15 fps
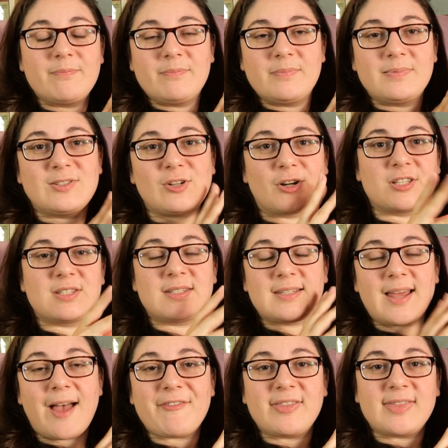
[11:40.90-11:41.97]
starts to
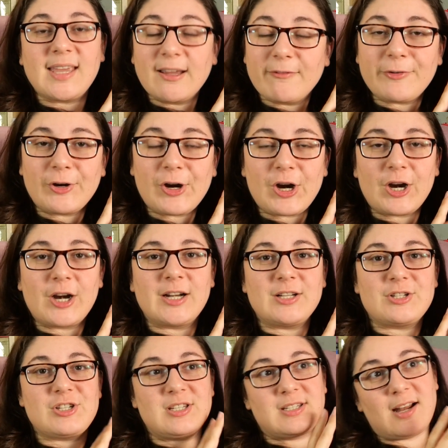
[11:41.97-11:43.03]
have a thing for her, and
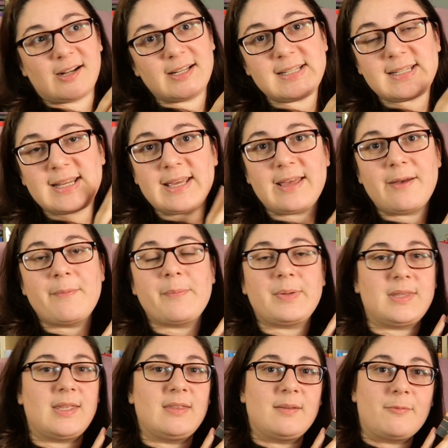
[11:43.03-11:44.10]
she's not into him, but
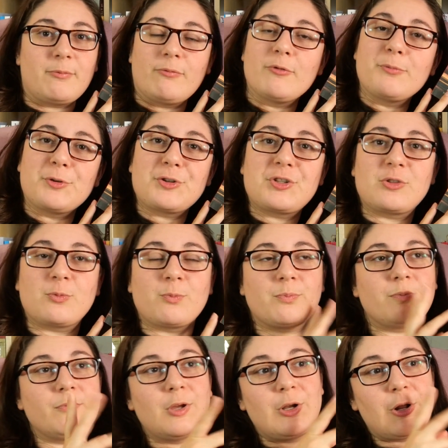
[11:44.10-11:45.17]
then the rumors,
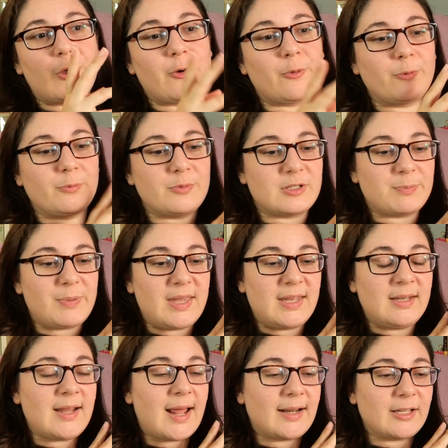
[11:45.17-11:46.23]
you know,
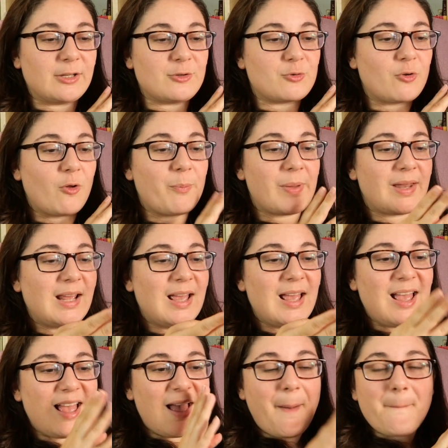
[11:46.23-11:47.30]
spin out of control. But
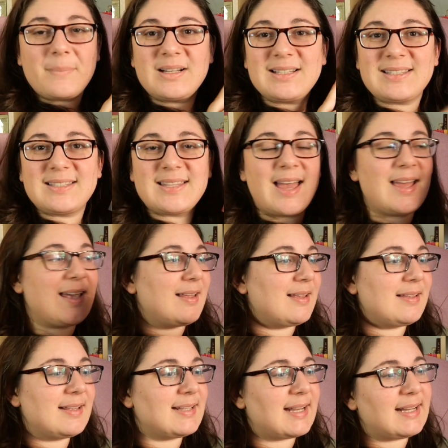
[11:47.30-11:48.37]
it's set,
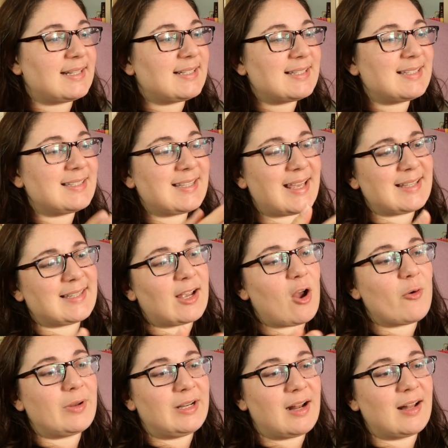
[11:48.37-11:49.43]
and it doesn't say, it's like,
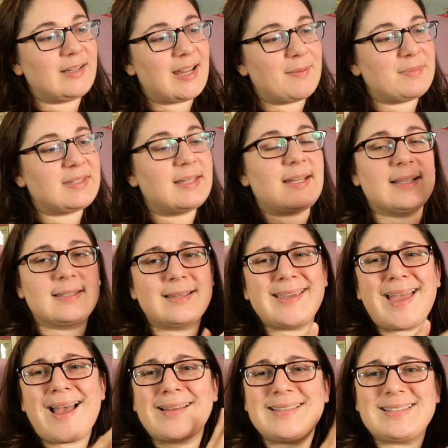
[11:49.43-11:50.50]
oh, in an unnamed city. It's like,
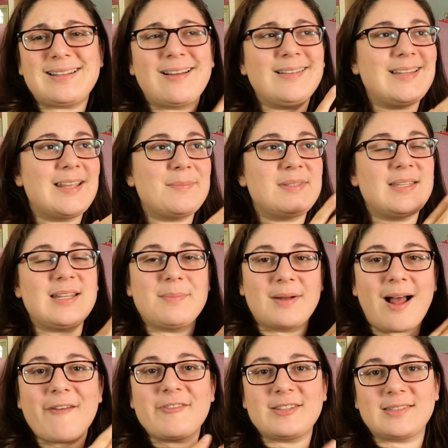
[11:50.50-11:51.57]
yeah, it's an unnamed city, but
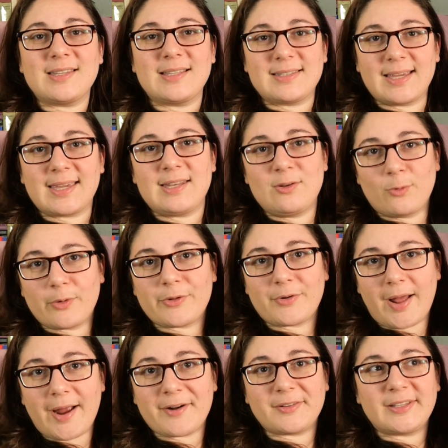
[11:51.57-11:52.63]
obviously it's like in Northern
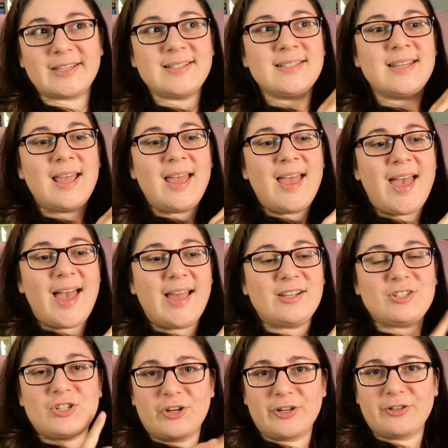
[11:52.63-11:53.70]
Ireland, and
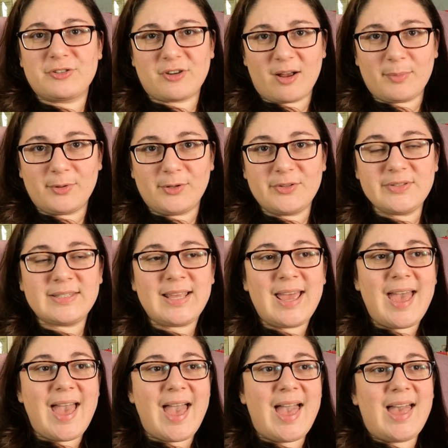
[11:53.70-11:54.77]
it's during the Troubles.
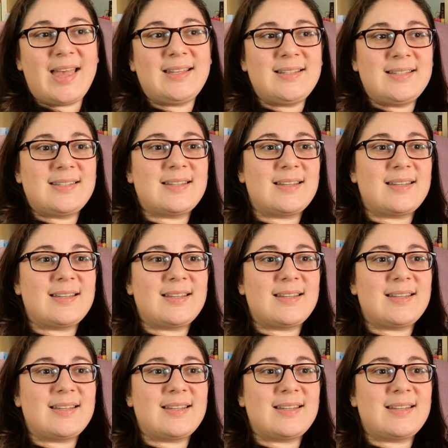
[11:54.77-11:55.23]
And